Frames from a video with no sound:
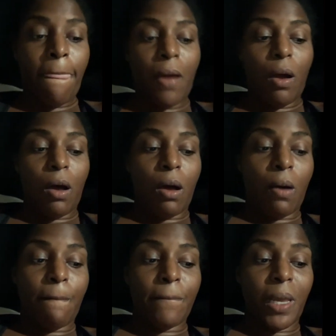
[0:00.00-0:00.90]

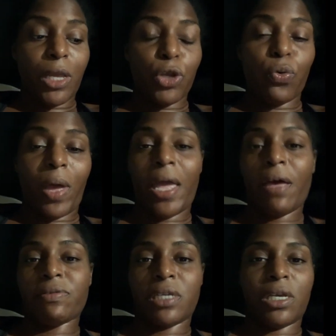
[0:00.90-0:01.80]
And you
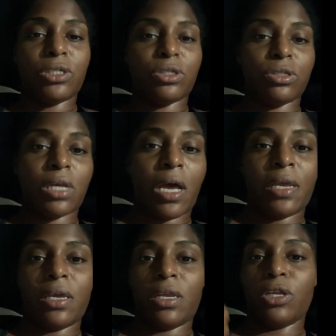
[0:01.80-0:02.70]
have changed your
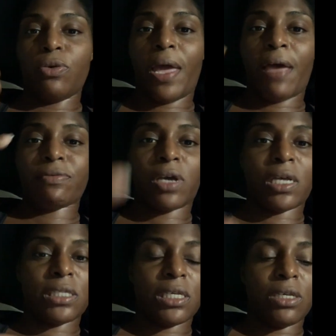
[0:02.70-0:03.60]
diet and you have tried
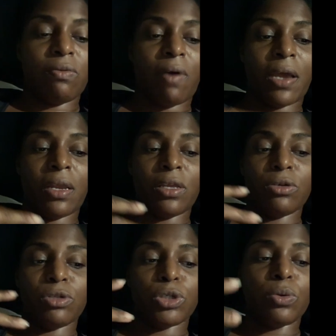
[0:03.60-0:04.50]
to eat right and you
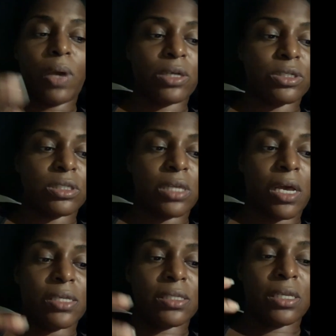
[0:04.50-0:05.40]
do
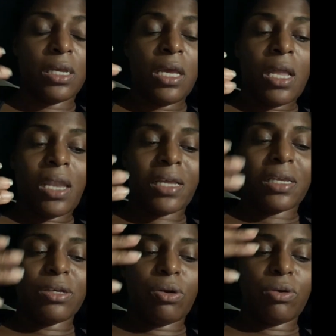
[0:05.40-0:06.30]
exercise, and like,
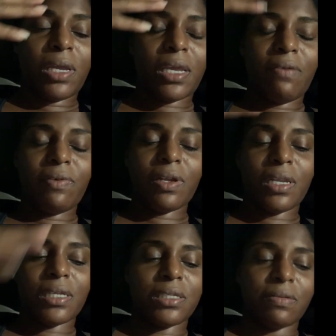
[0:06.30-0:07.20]
you know, they give you a
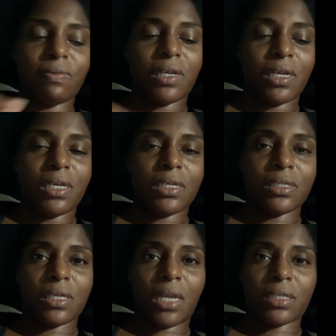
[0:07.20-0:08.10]
list of things,
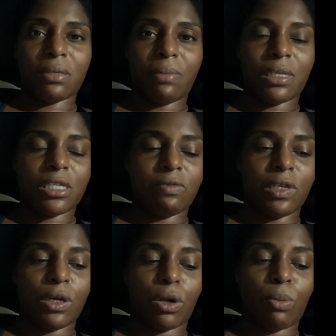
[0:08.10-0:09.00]
and not to make this
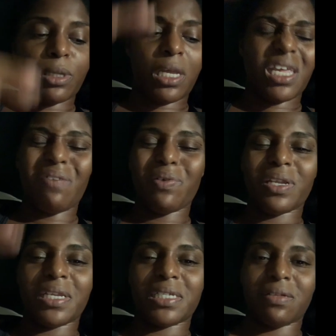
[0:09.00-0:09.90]
video long, but they give you a
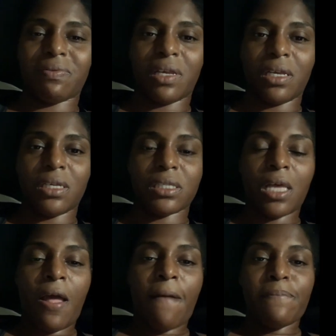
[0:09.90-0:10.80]
list of things
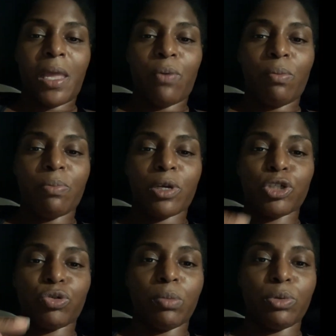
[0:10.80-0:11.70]
that will
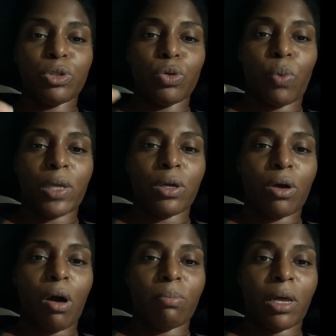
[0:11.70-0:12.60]
contribute to why your
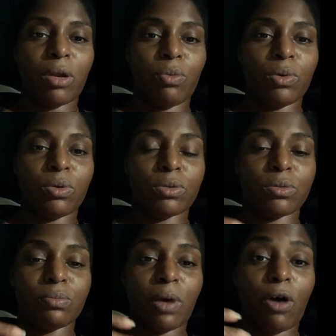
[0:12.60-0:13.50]
gallbladder will
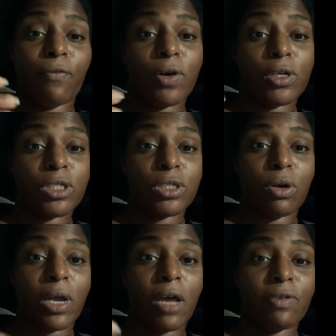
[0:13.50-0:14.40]
malfunction or
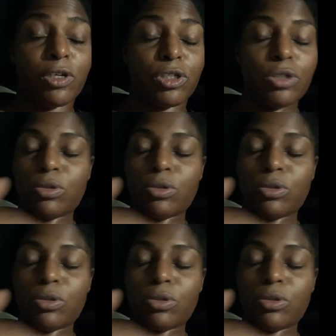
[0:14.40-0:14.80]
have issues or